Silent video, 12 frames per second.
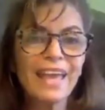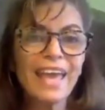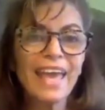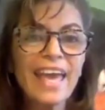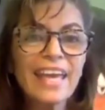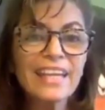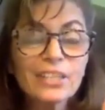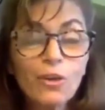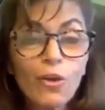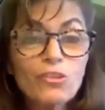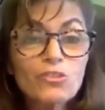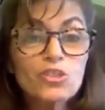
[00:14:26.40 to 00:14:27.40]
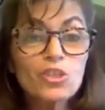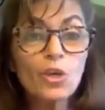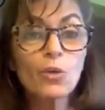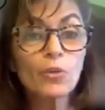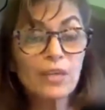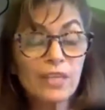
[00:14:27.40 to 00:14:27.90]
And it
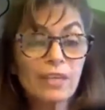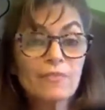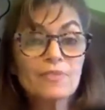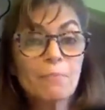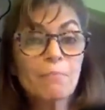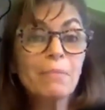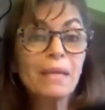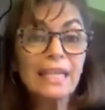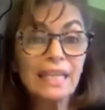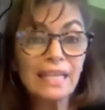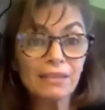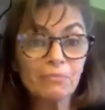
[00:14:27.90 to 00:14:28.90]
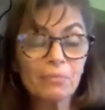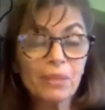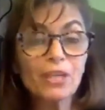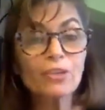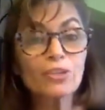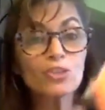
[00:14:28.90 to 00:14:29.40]
also gives meaning
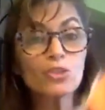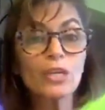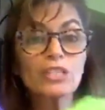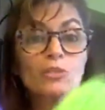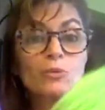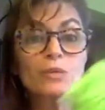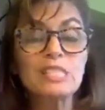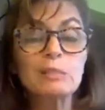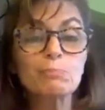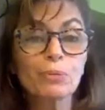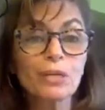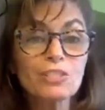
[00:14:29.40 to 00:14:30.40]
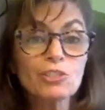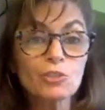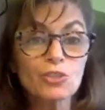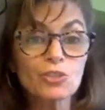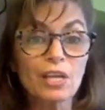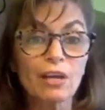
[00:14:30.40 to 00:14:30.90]
because you get to express
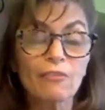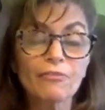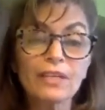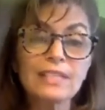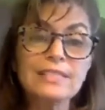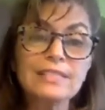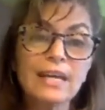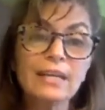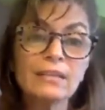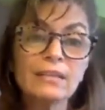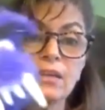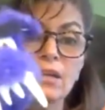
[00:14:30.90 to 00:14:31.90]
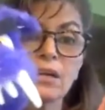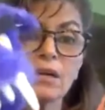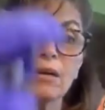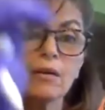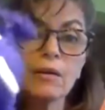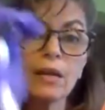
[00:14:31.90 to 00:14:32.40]
yourself. It's not,
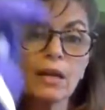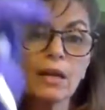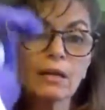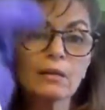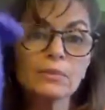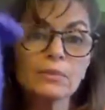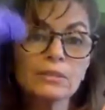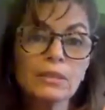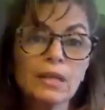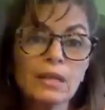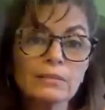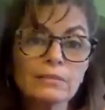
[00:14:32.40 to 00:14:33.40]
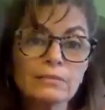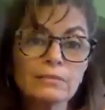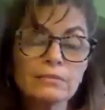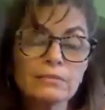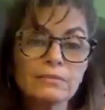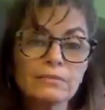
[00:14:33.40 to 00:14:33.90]
hola, ¿cómo estás?
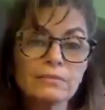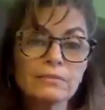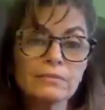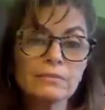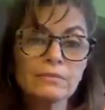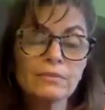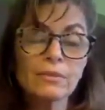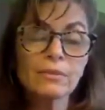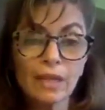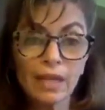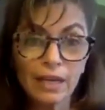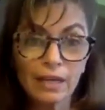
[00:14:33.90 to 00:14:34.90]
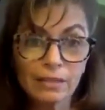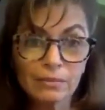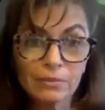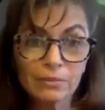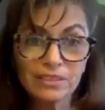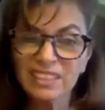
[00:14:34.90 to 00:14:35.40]
Hola,
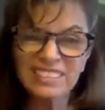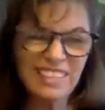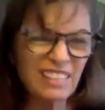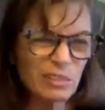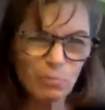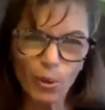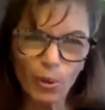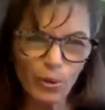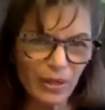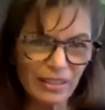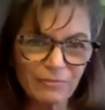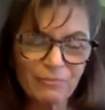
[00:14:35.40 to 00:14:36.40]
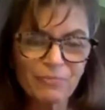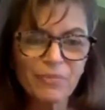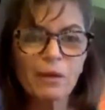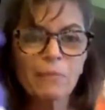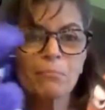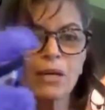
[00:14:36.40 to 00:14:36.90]
¿cómo estás? Sounds boring.
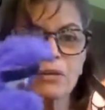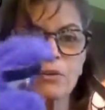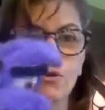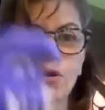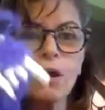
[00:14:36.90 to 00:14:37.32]
But, hola,